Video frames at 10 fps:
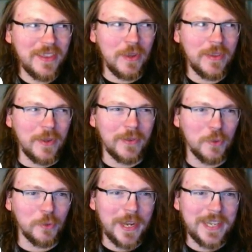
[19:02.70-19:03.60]

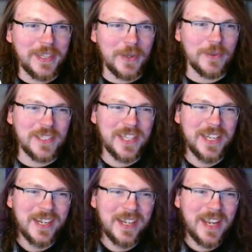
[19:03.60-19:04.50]
the raid goes.
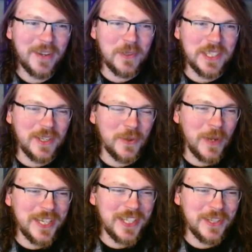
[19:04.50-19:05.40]
I will say that
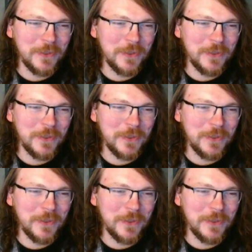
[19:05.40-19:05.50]
watching it,